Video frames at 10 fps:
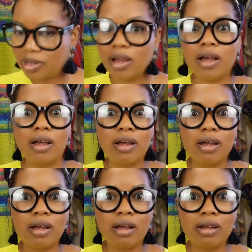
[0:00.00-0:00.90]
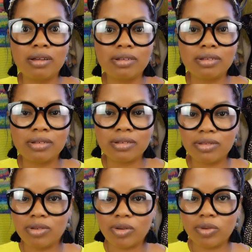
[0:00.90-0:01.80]
Y'all,
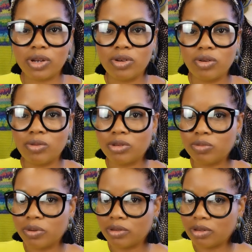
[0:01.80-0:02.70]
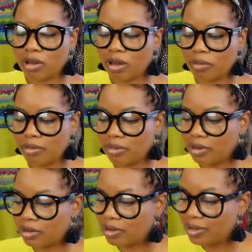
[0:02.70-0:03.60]
you already know what's about to
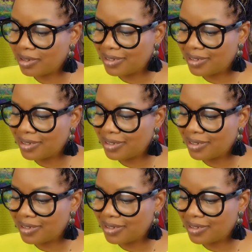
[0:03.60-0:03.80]
happen.